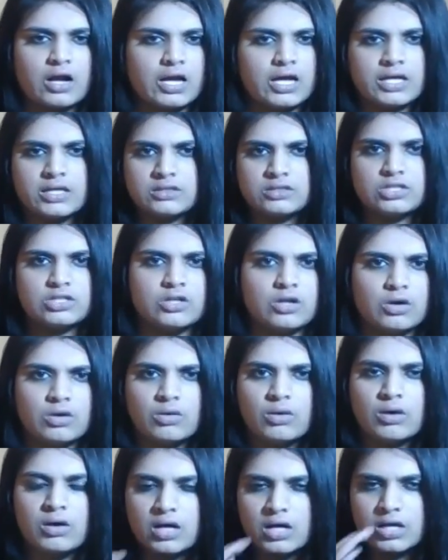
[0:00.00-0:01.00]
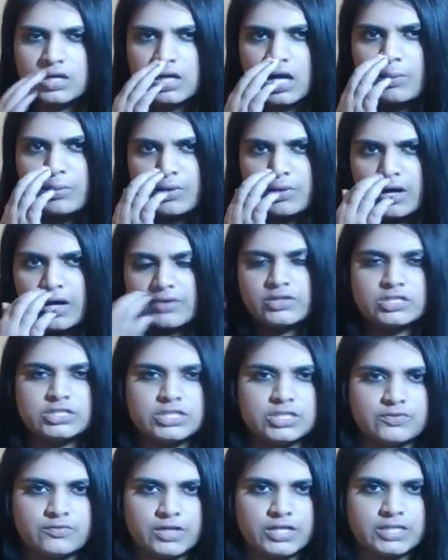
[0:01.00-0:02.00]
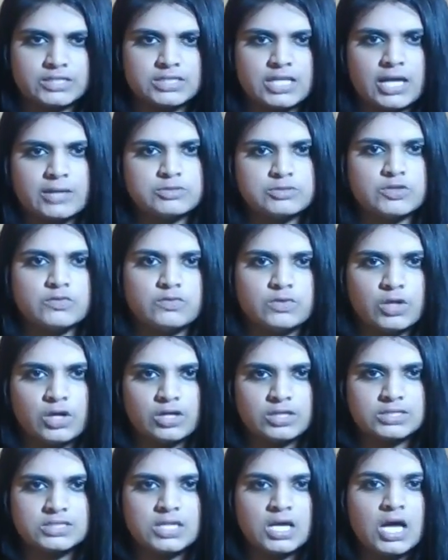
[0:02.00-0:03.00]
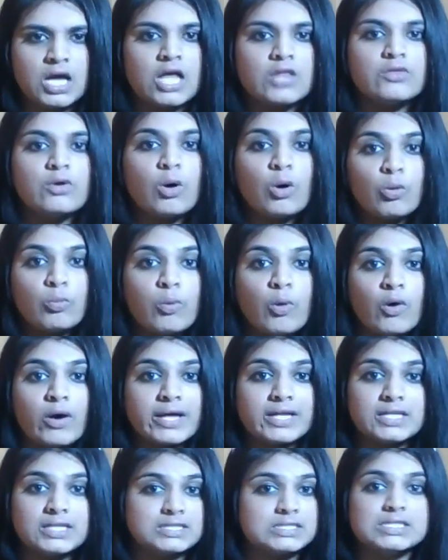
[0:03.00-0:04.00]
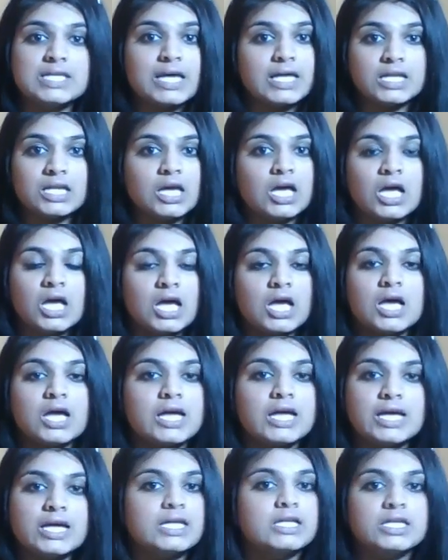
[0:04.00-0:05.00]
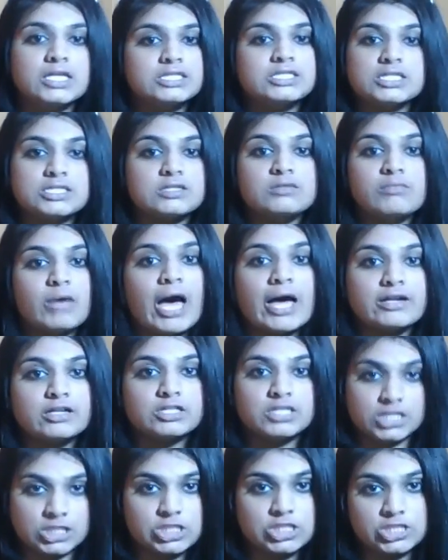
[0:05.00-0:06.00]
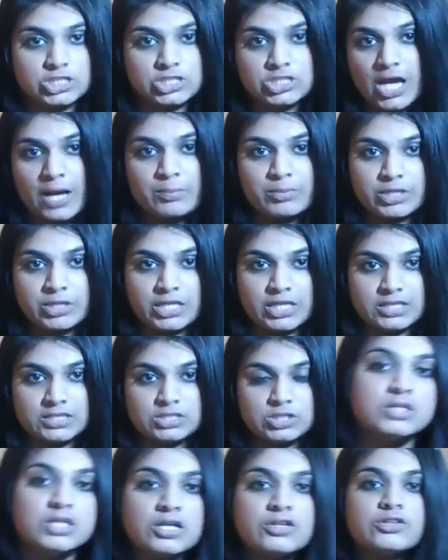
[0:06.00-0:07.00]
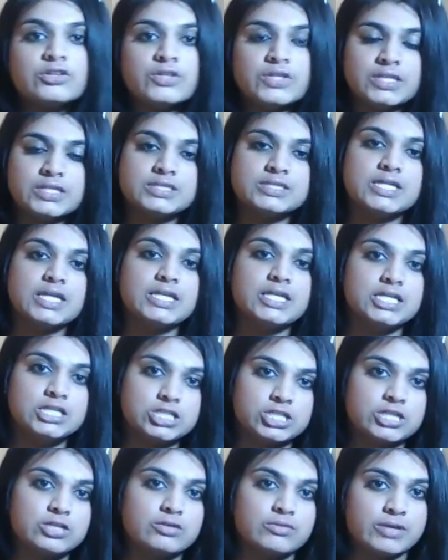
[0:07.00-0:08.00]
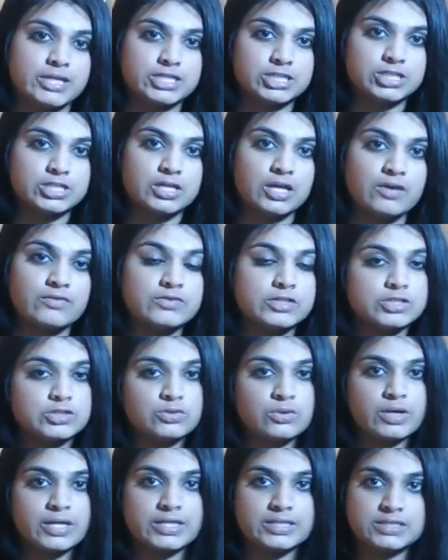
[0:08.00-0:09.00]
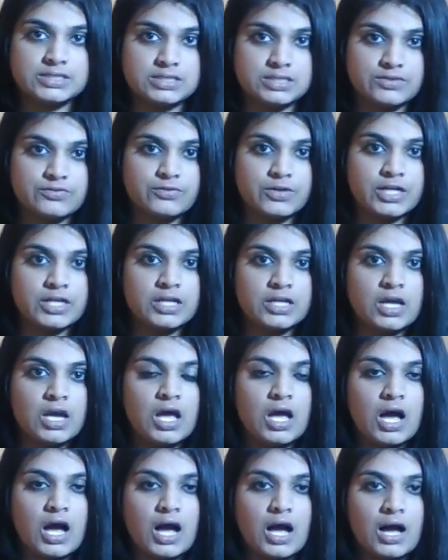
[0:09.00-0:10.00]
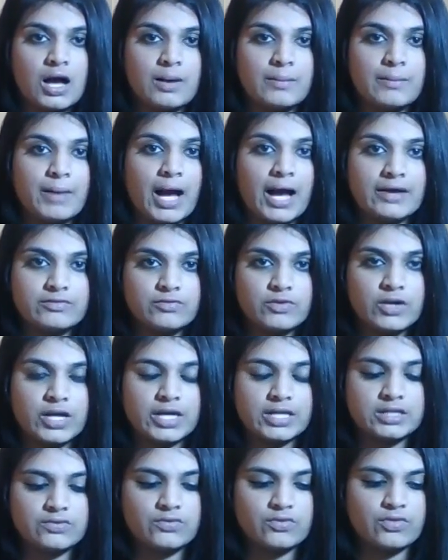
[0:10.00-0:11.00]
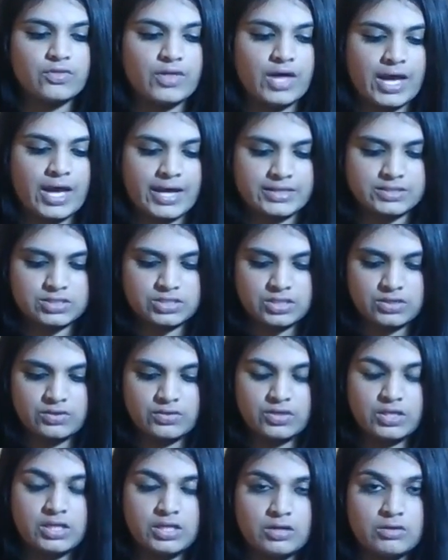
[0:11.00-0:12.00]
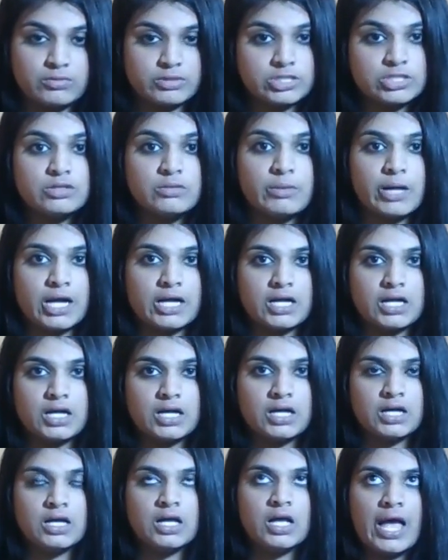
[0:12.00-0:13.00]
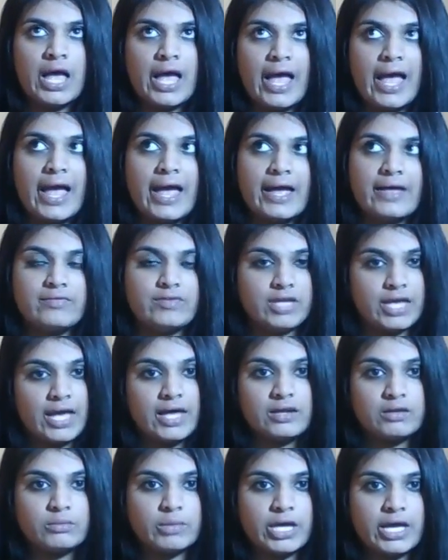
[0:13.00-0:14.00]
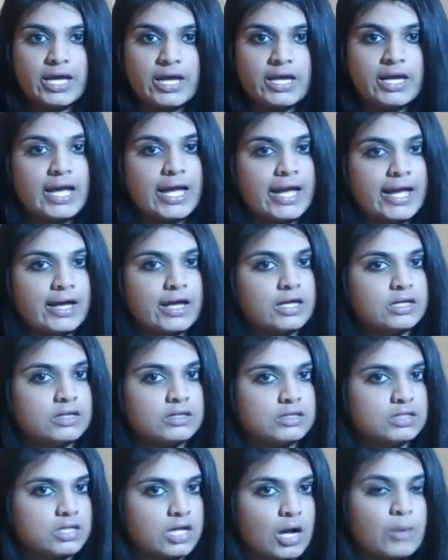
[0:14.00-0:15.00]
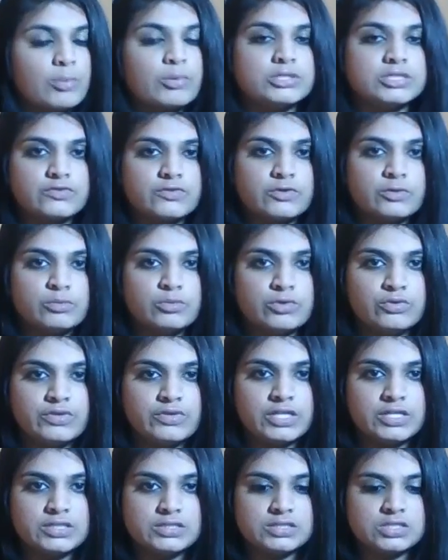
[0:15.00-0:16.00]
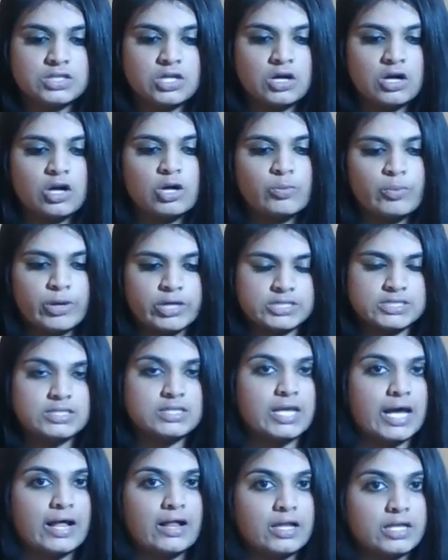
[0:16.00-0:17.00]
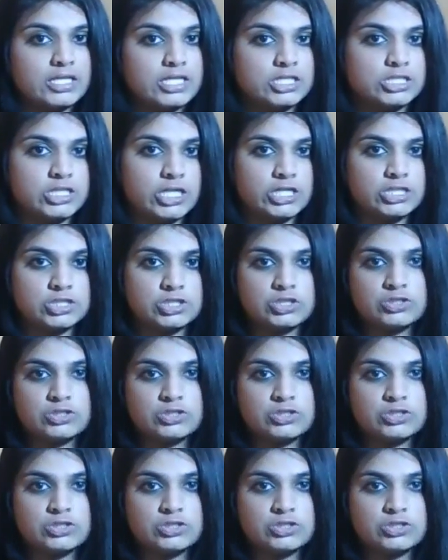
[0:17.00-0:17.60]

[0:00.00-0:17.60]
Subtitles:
and, a couple other different types of looks. The whole point is that it doesn't matter that she's Japanese. The other thing is that each iteration of the story is different. I've read that the original manga and the anime and a couple different movies, her personality changes